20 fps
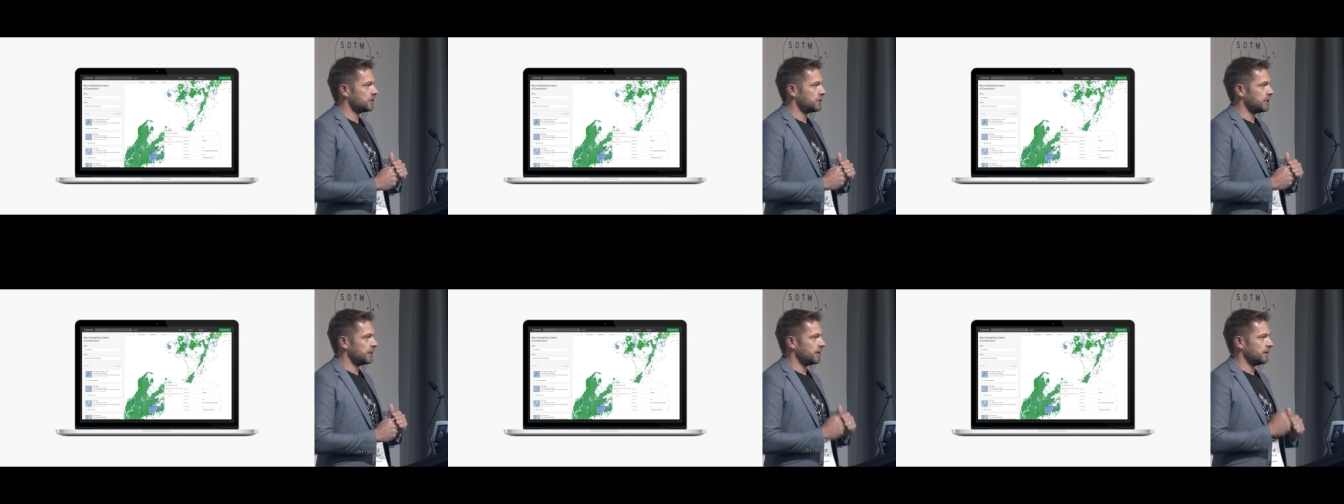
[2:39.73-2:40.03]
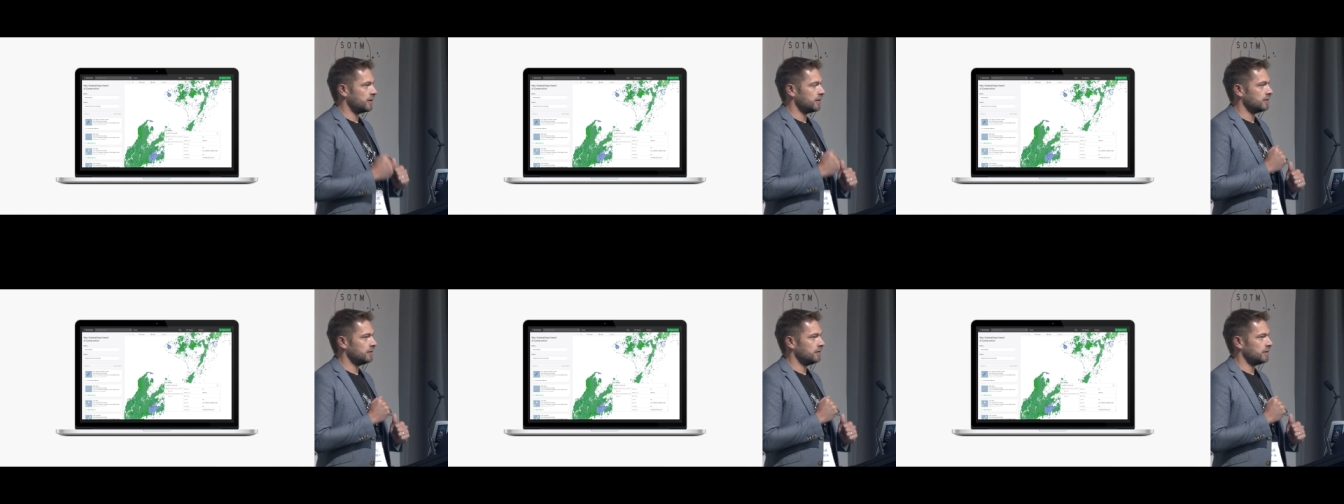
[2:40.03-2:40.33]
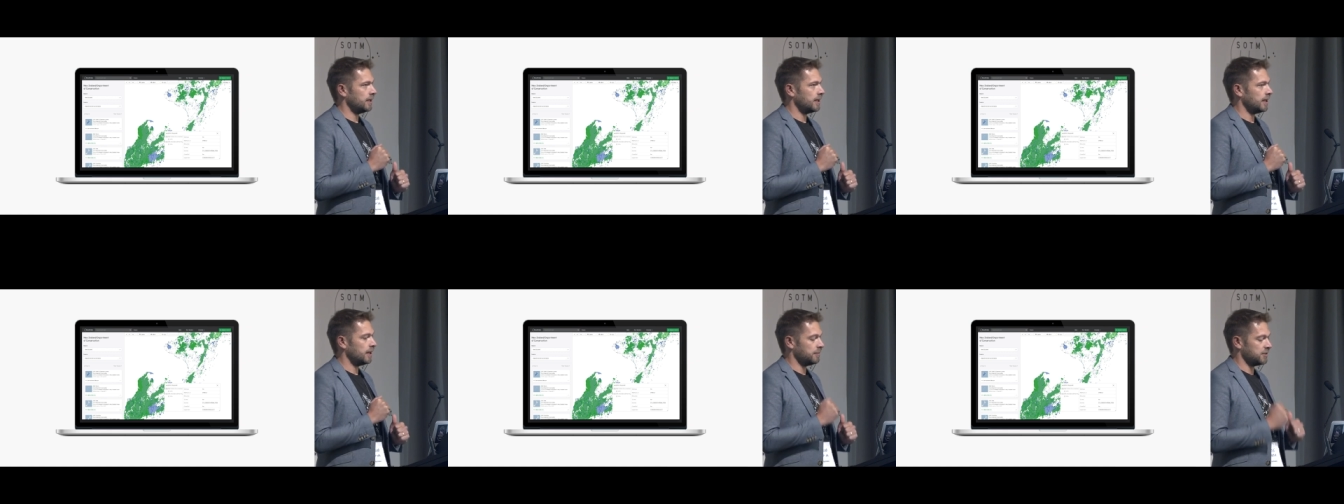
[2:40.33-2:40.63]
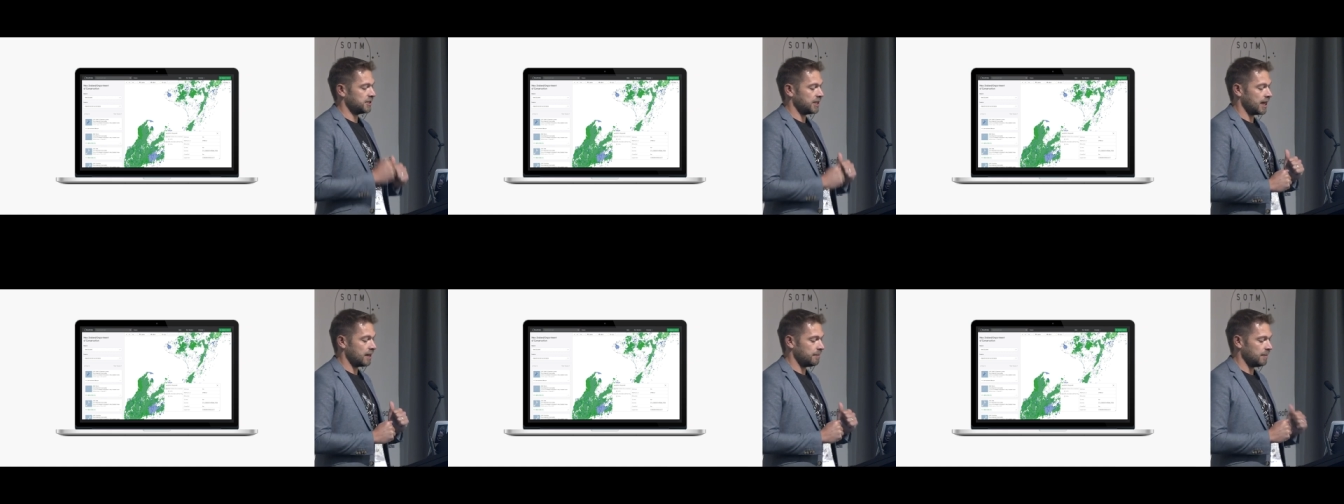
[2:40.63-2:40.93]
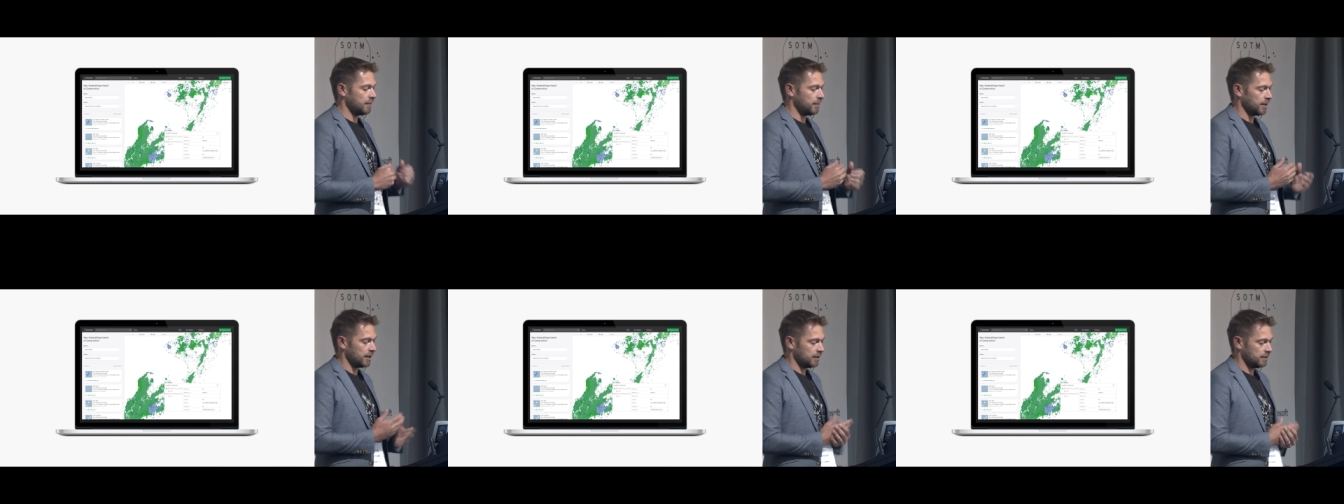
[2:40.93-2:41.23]
um, charter
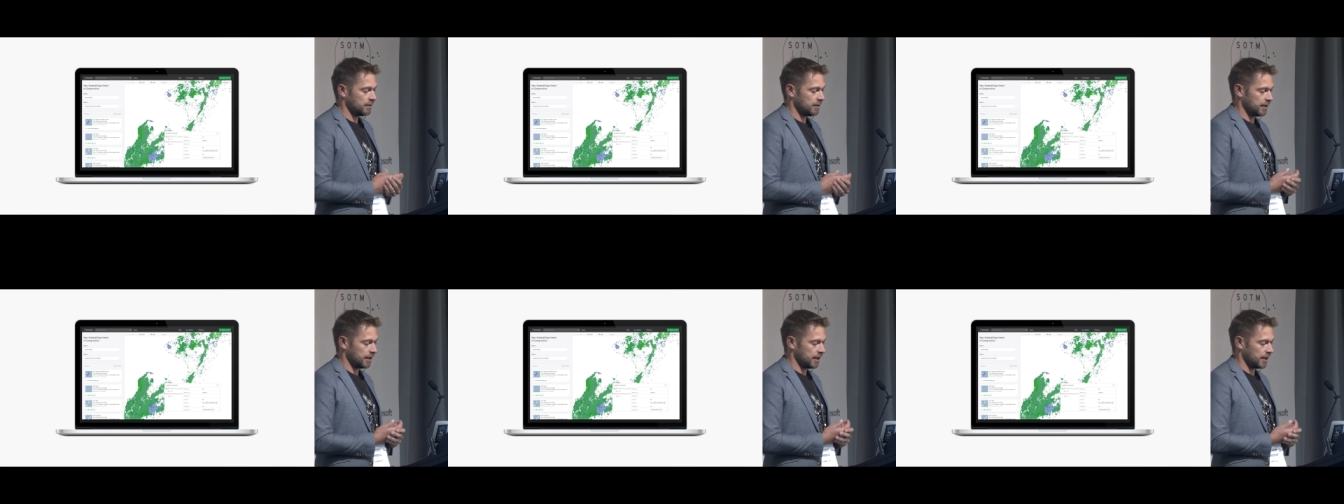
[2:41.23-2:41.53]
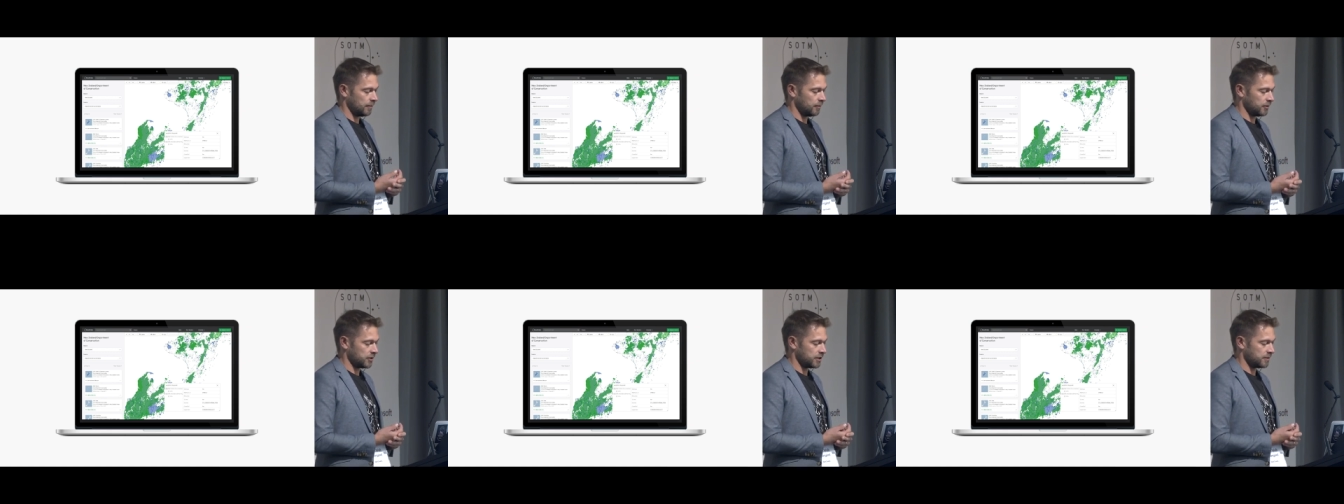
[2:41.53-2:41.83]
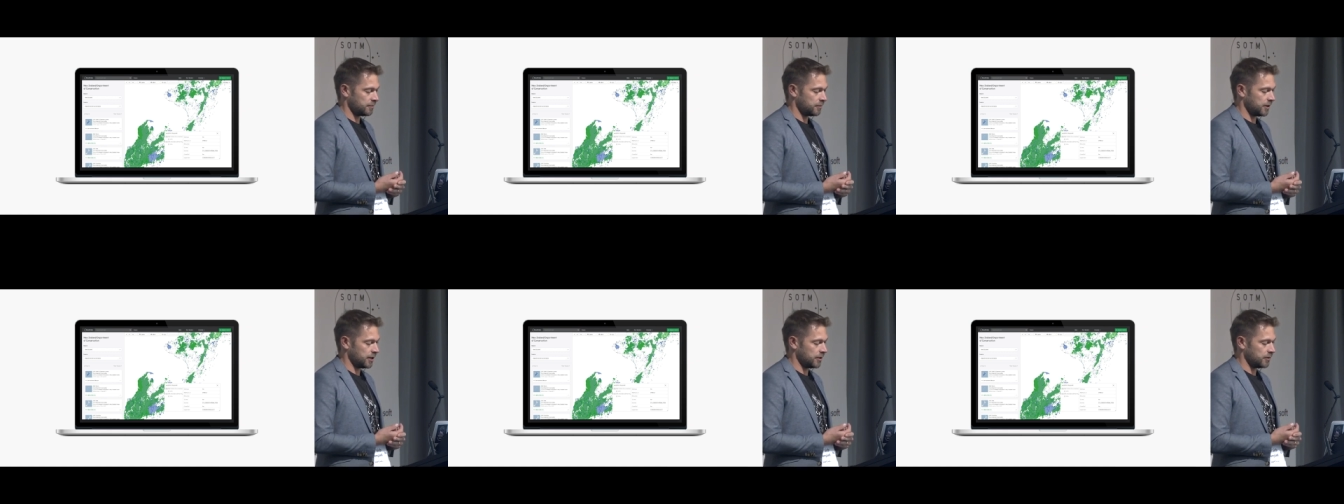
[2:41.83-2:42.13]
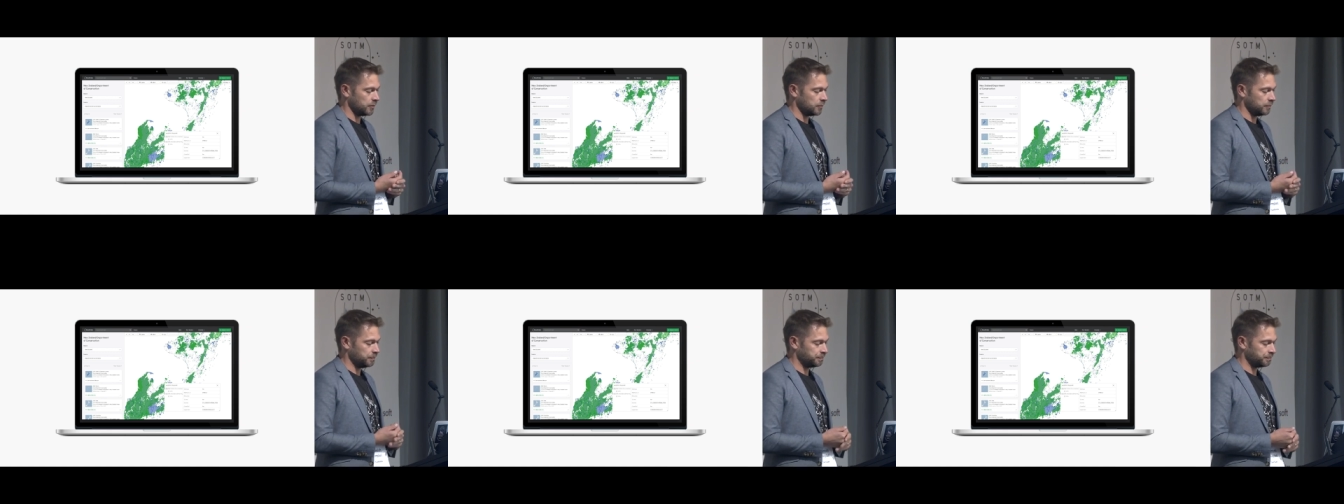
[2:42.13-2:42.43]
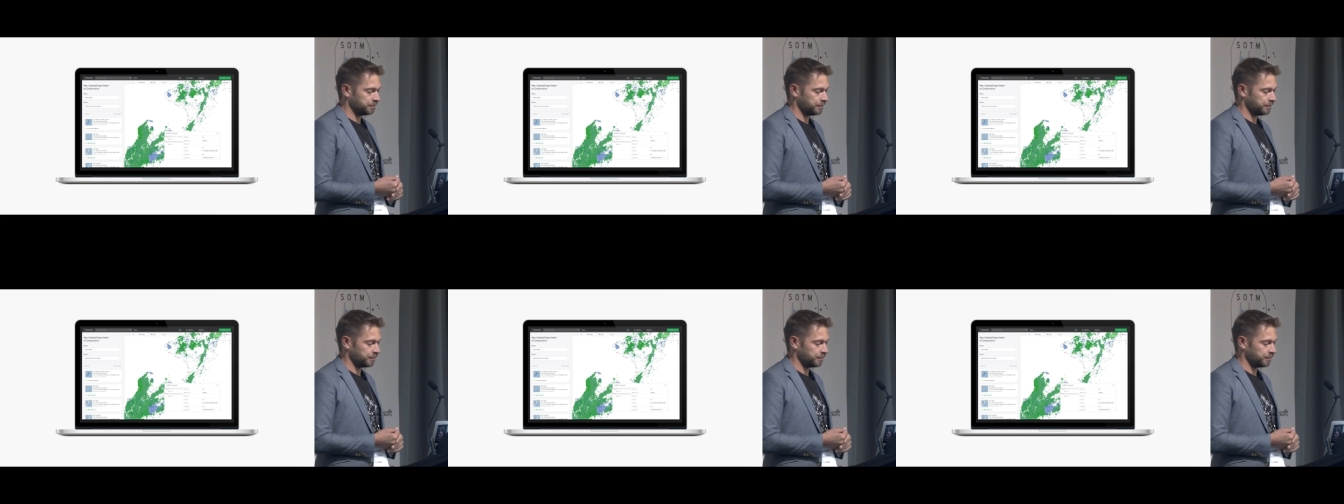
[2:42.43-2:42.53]
member, which is pretty cool.